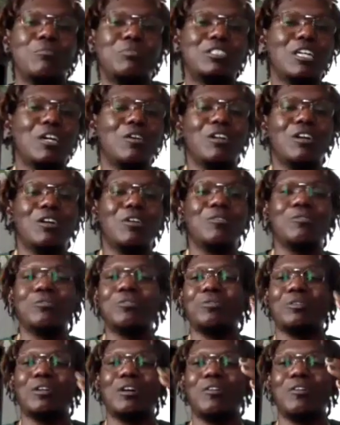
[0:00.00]
solo,
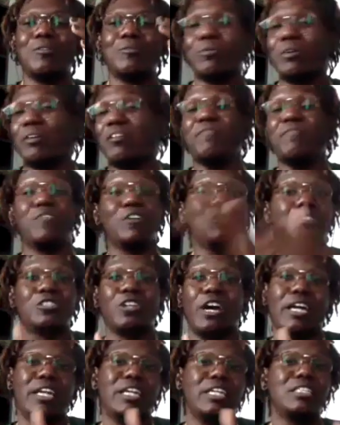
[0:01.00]
when he first
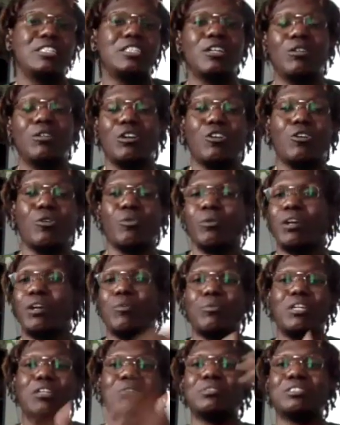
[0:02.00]
started his solo career,
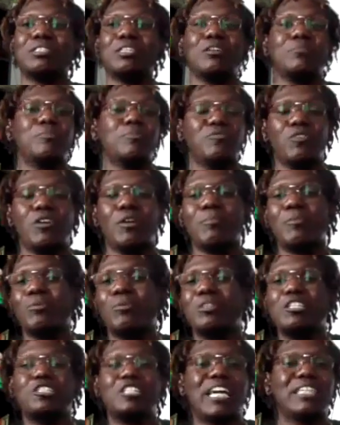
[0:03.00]
when he was still performing with
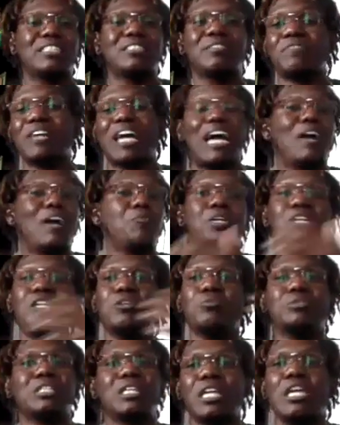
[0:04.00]
the Jackson Five, when he
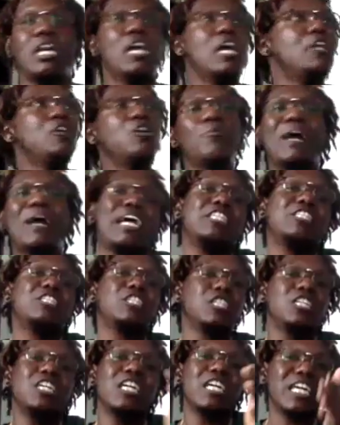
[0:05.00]
was a kid. Nobody's
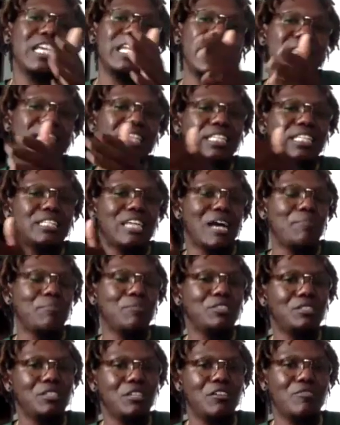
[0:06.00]
looking at that type
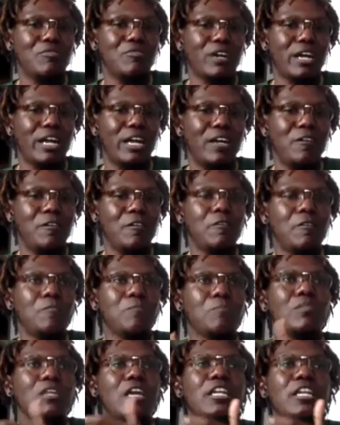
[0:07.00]
of stuff, right?
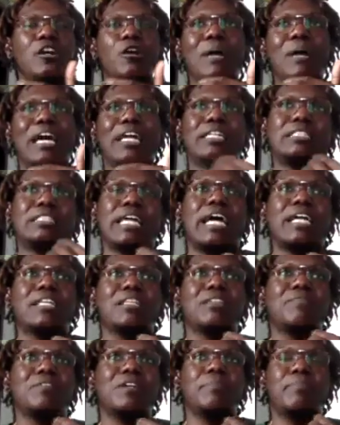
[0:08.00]
And nobody's
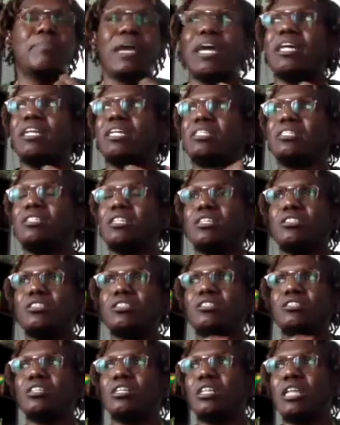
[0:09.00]
actively paying
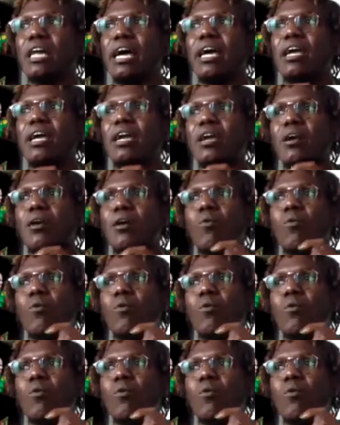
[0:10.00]
attention to like